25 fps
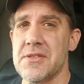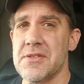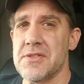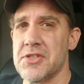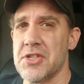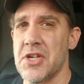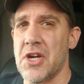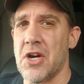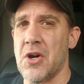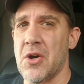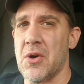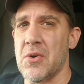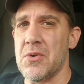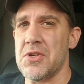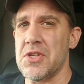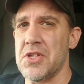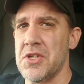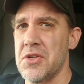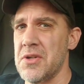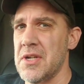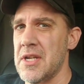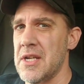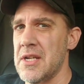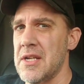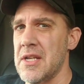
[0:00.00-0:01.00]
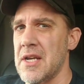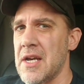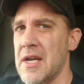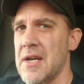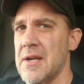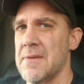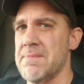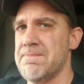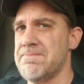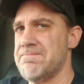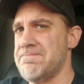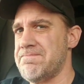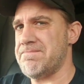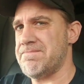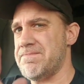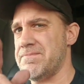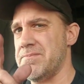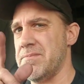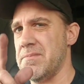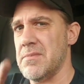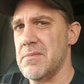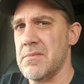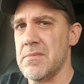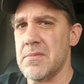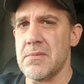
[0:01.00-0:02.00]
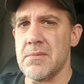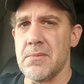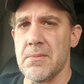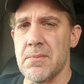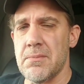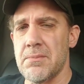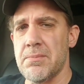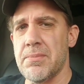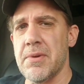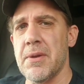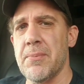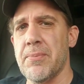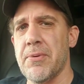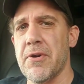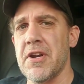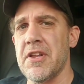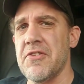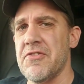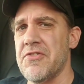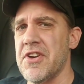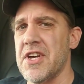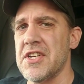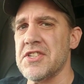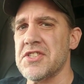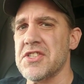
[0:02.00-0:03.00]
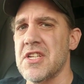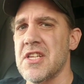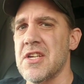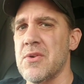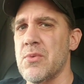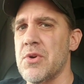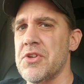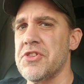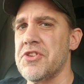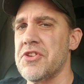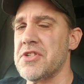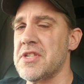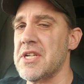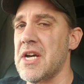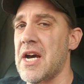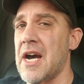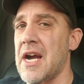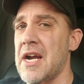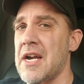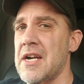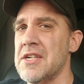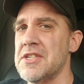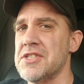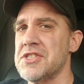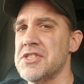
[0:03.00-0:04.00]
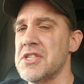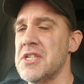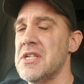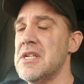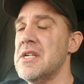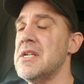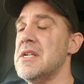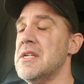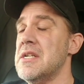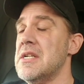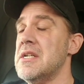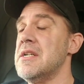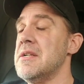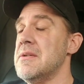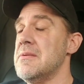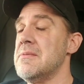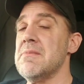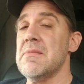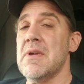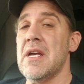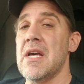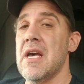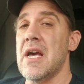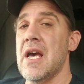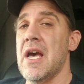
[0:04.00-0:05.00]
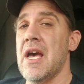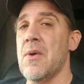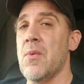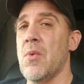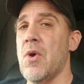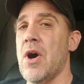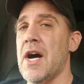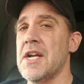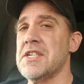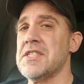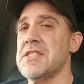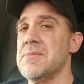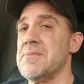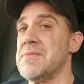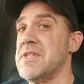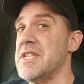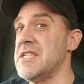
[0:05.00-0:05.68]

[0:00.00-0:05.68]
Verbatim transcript: So you need to be pretty vigilant with your tires and watch them.